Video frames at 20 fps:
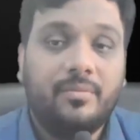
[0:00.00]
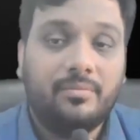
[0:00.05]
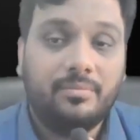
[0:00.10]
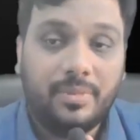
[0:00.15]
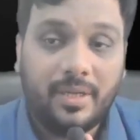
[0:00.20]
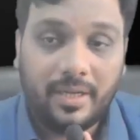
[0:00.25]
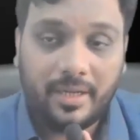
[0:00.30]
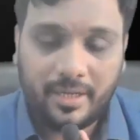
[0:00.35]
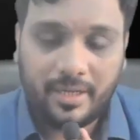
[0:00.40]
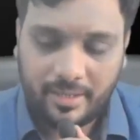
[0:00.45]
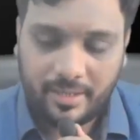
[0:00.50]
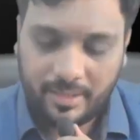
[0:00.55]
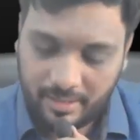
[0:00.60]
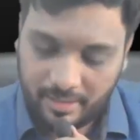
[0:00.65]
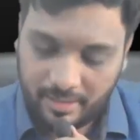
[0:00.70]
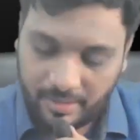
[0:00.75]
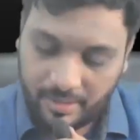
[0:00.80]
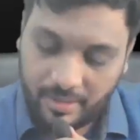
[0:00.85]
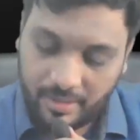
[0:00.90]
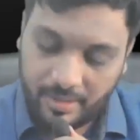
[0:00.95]
But
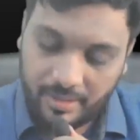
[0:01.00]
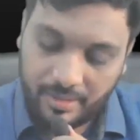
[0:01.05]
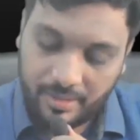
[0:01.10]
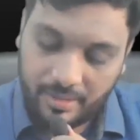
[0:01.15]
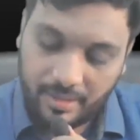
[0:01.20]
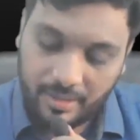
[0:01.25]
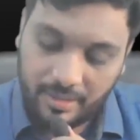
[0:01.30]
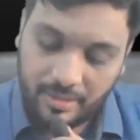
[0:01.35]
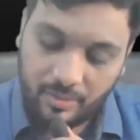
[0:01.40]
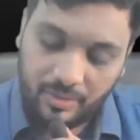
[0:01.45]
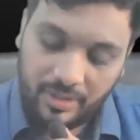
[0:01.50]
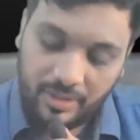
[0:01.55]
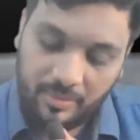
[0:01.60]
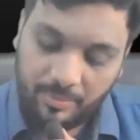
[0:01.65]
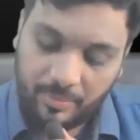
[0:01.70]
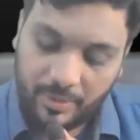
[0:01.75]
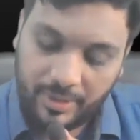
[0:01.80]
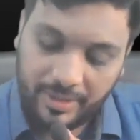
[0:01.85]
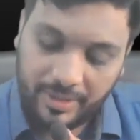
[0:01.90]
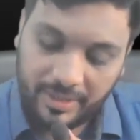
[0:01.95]
the
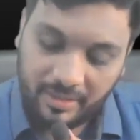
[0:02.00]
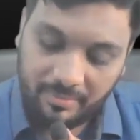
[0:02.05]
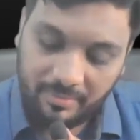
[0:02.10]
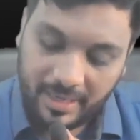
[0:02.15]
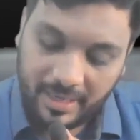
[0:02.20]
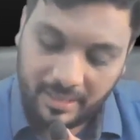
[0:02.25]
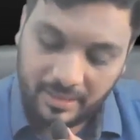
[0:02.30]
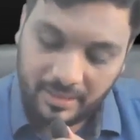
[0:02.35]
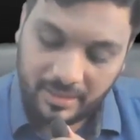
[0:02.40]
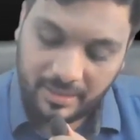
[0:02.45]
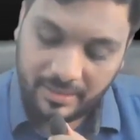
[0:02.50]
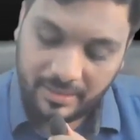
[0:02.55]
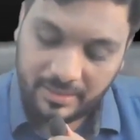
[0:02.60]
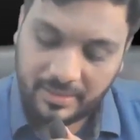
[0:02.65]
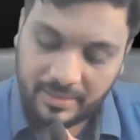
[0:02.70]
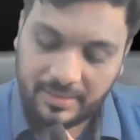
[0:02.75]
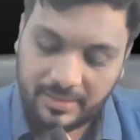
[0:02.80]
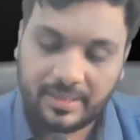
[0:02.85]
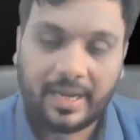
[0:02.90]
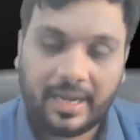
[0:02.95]
unique point in balance sheet is
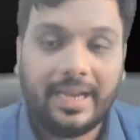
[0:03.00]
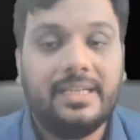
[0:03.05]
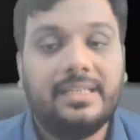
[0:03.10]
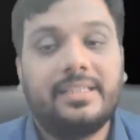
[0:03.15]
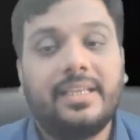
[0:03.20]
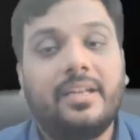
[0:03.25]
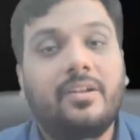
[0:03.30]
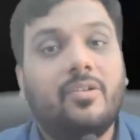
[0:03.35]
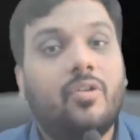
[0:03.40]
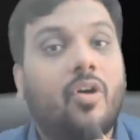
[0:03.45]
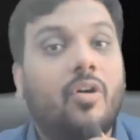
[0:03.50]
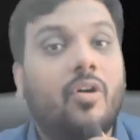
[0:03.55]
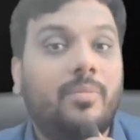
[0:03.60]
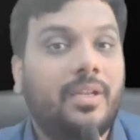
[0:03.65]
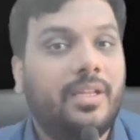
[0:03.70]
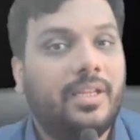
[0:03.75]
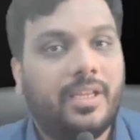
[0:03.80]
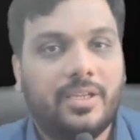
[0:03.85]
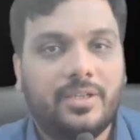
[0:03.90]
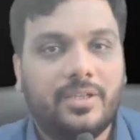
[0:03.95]
this rights and
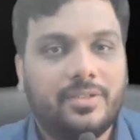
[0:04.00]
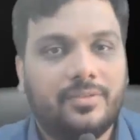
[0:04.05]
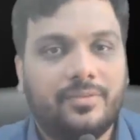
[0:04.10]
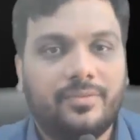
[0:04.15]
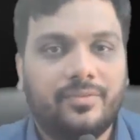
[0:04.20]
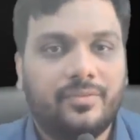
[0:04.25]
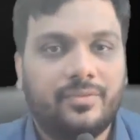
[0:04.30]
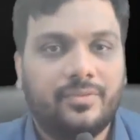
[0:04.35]
obligation.